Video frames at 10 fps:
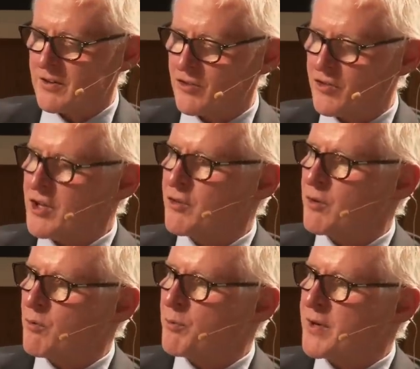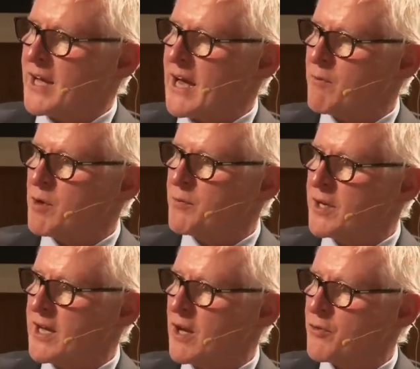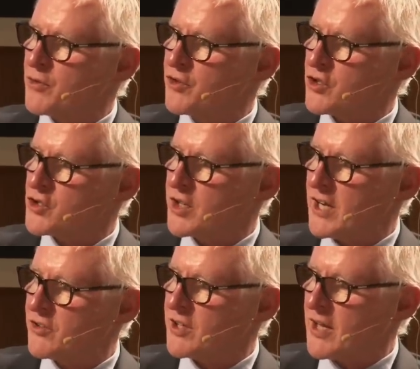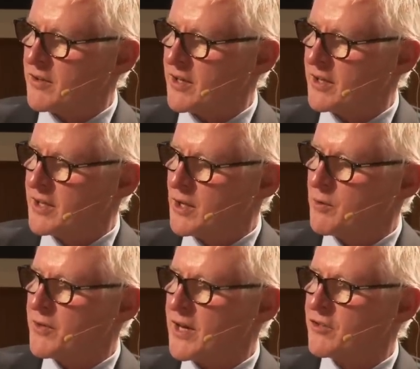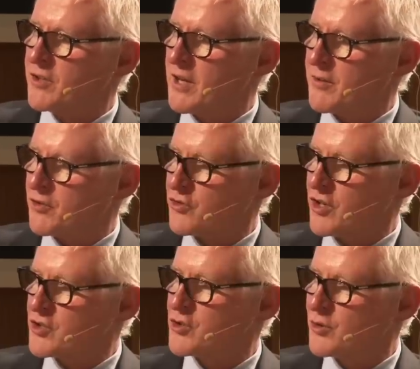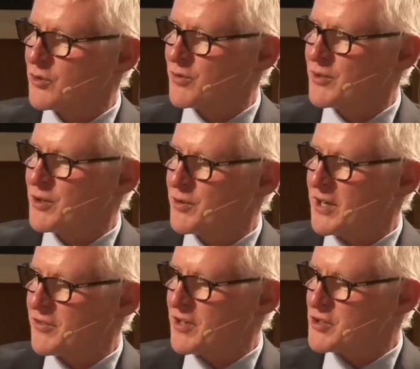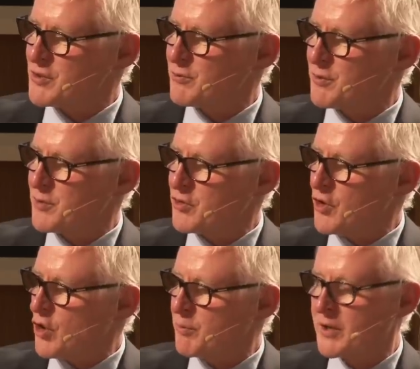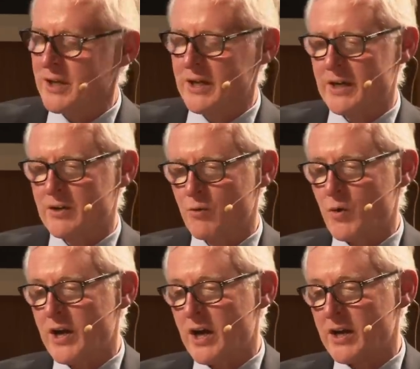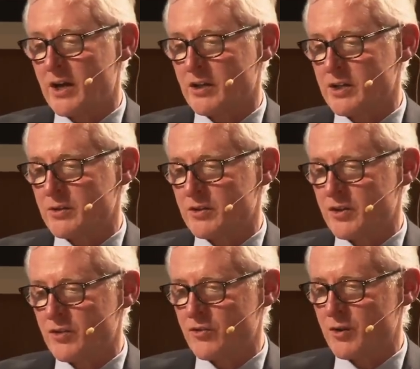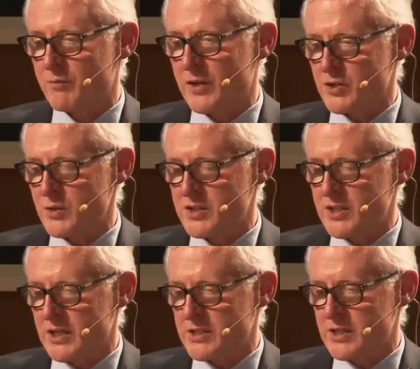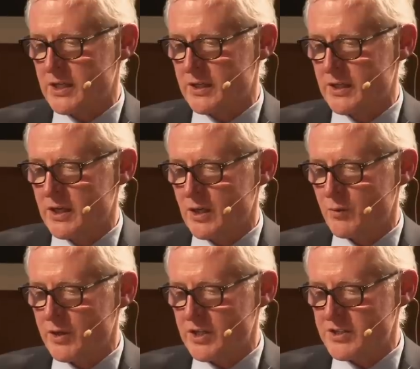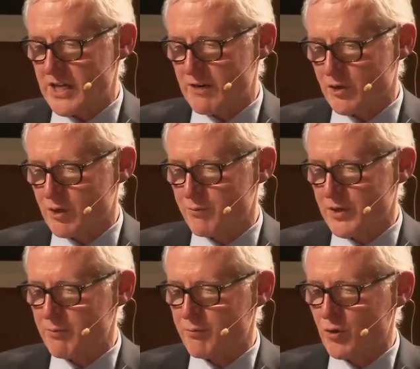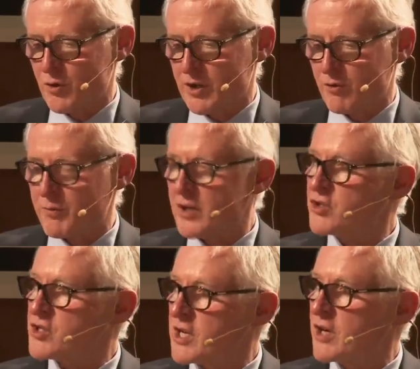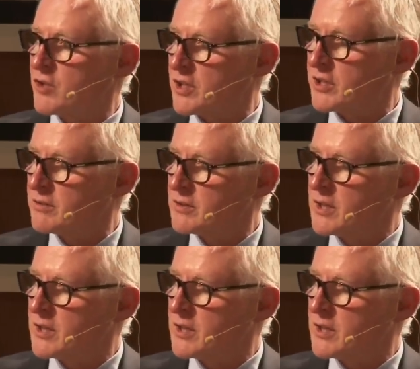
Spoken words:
secret will be how we bring health and social care together without another structural reorganisation from the top. And the way I argue it is that by 2018, we need to have a complete pooling of budgets locally.